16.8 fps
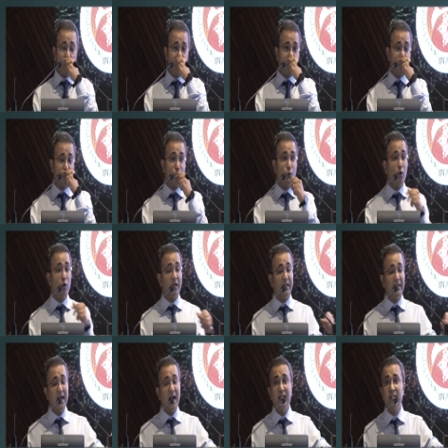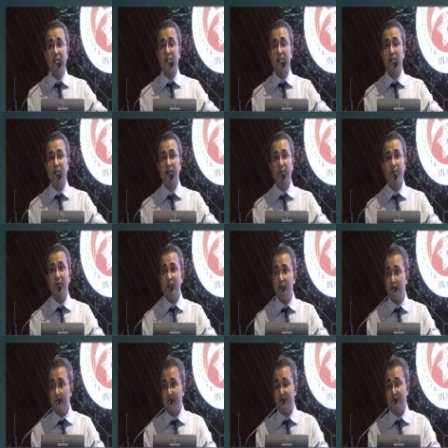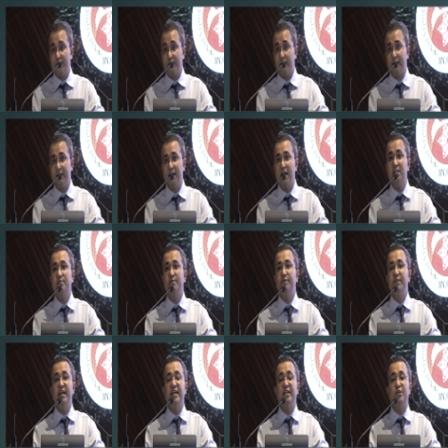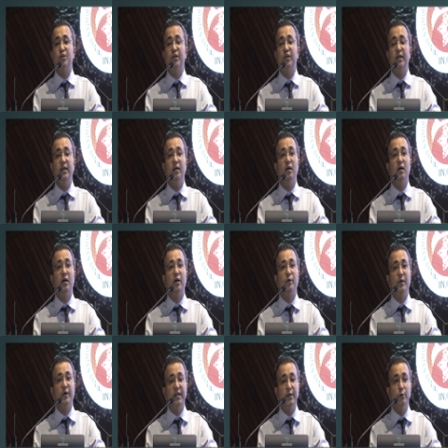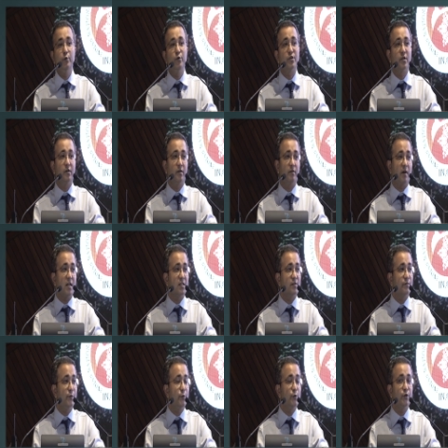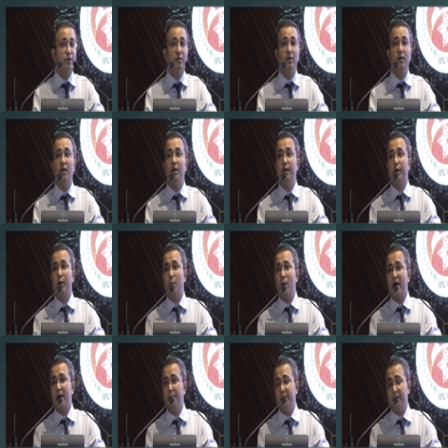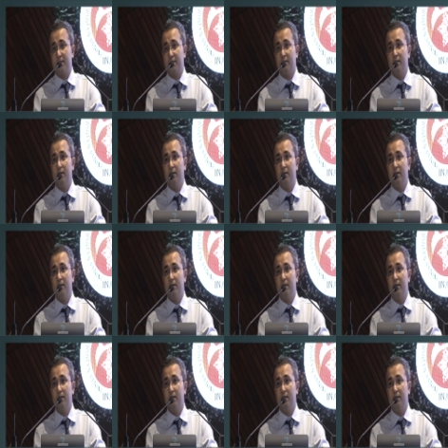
So the first question, does VHA reduce transfusion requirement?